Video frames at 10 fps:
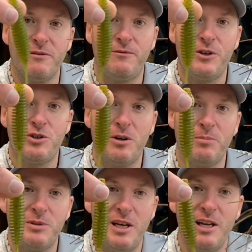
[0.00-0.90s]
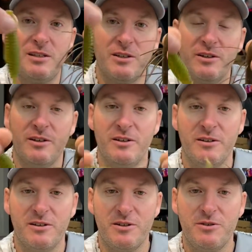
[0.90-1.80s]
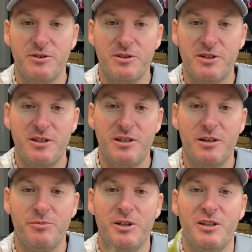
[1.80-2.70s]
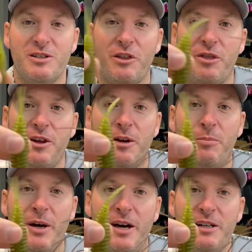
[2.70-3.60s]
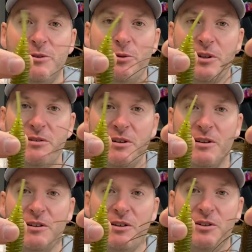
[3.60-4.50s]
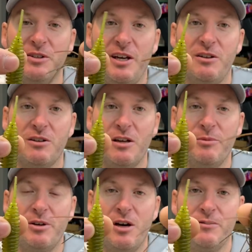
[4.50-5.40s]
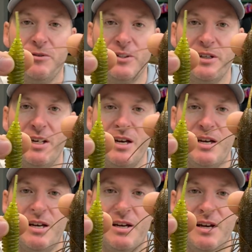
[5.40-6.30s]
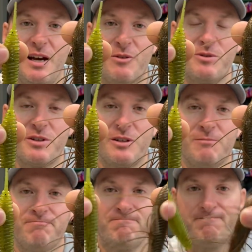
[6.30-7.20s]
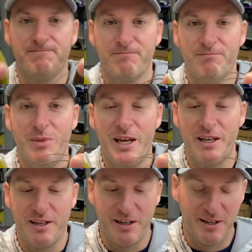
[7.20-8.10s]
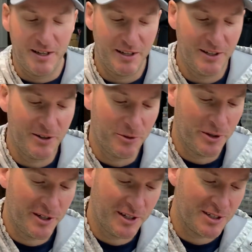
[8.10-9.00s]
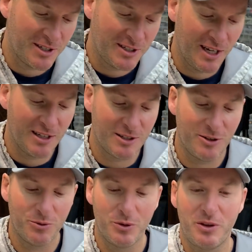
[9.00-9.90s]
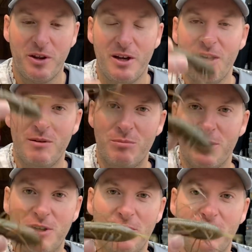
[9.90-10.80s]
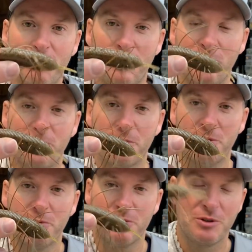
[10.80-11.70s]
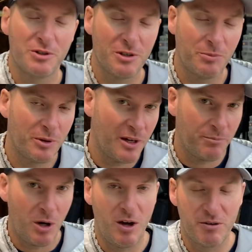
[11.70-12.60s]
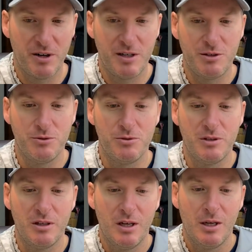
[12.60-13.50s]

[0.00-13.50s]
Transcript: Fish Up Tanta, as you can see. I mean, it's a thick body with a, a little tail coming off of it. I was like, man, you know what? It's a Tanta with material pulled through it, which is something I'm already doing.